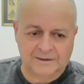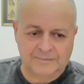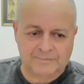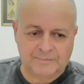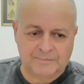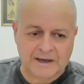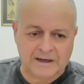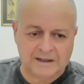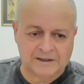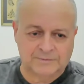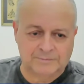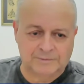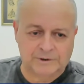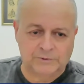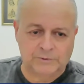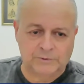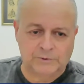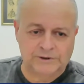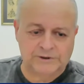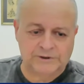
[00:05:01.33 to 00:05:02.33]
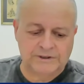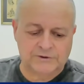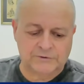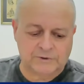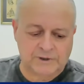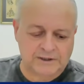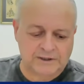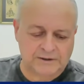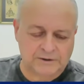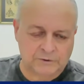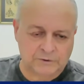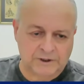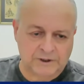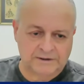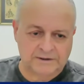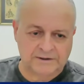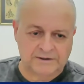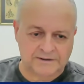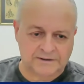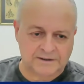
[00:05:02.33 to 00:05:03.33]
the pact between Israel and the
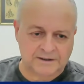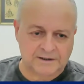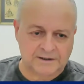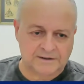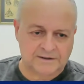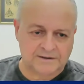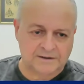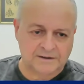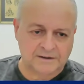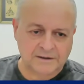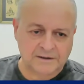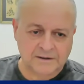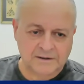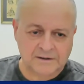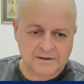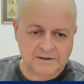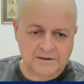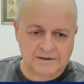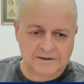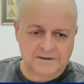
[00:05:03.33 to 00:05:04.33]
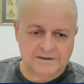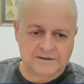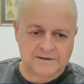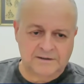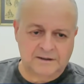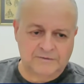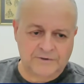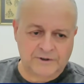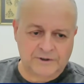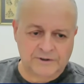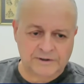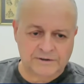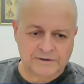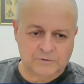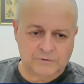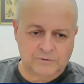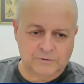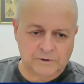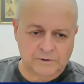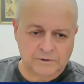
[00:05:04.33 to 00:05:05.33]
United States is still very
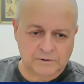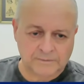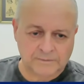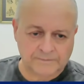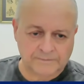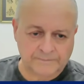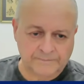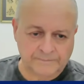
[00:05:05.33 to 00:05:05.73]
strong.